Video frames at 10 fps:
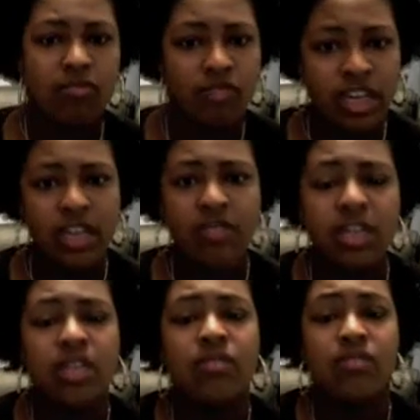
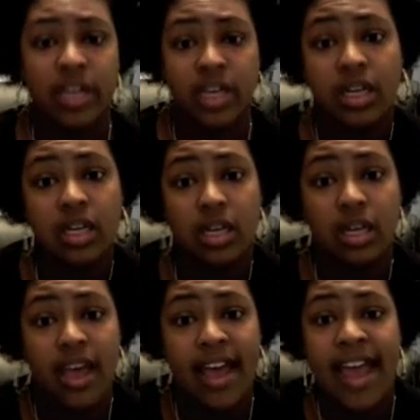Read.
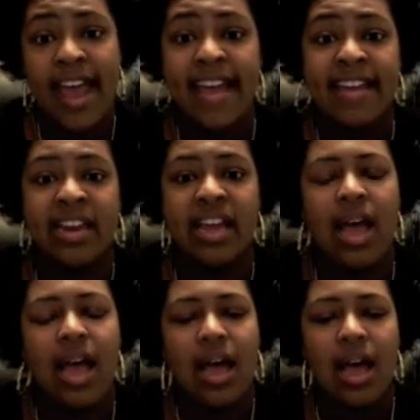And
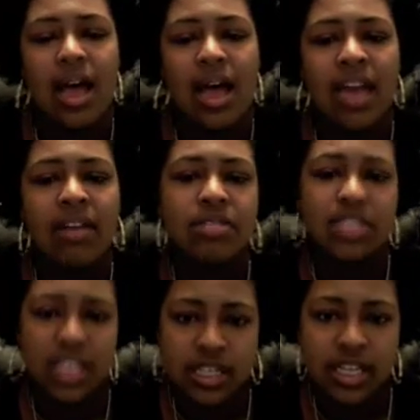it'll
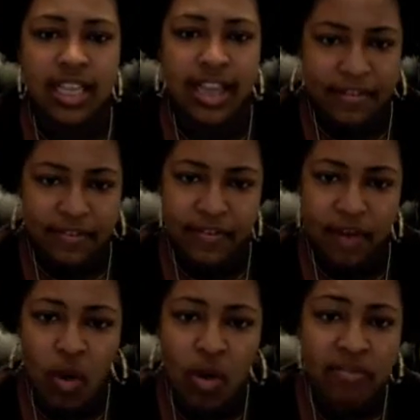change your life.
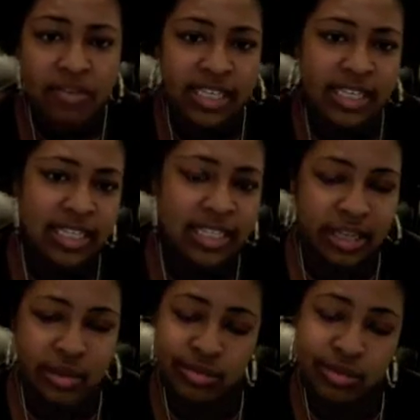Whoever does this,
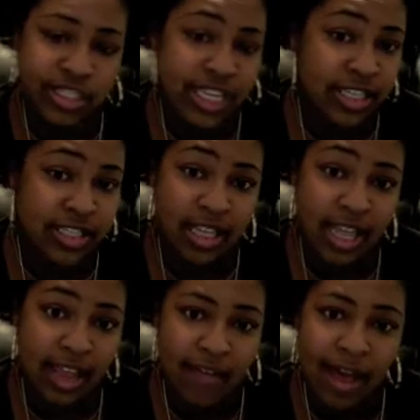it'll change your
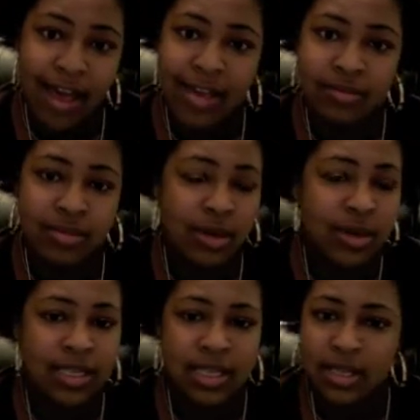life. I'm
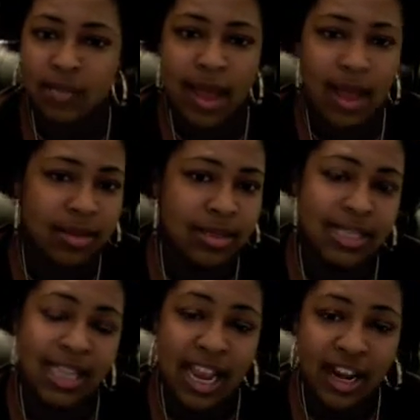36 pounds
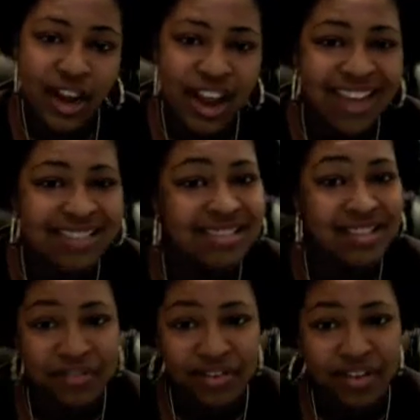lighter and
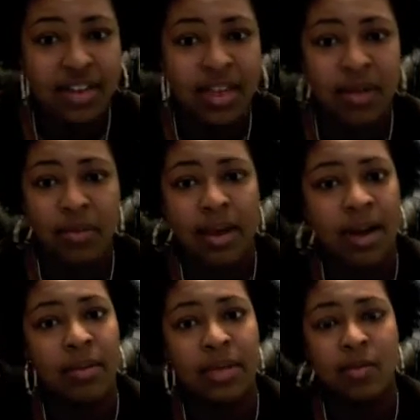different than what I
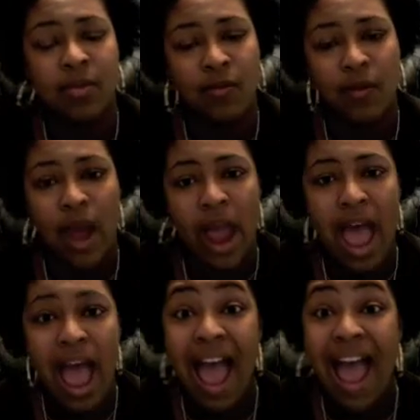was before.
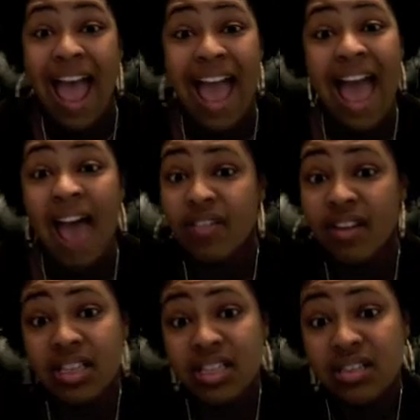After
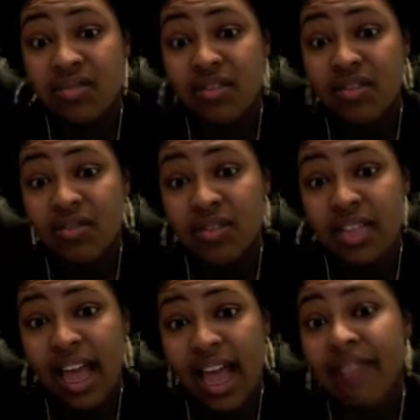I did the raw food
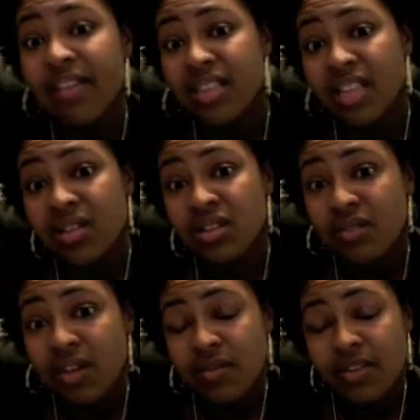diet, after I started doing the
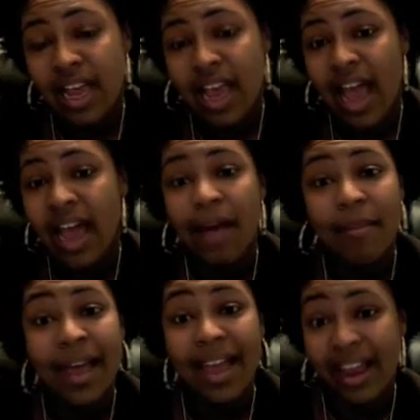raw food diet, I cut
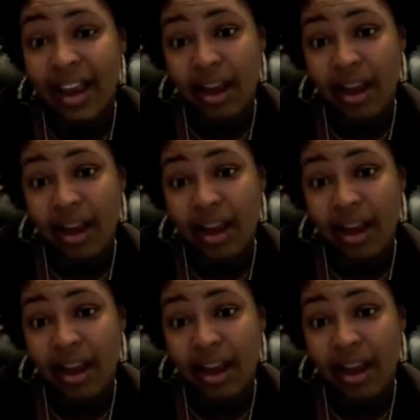my hair.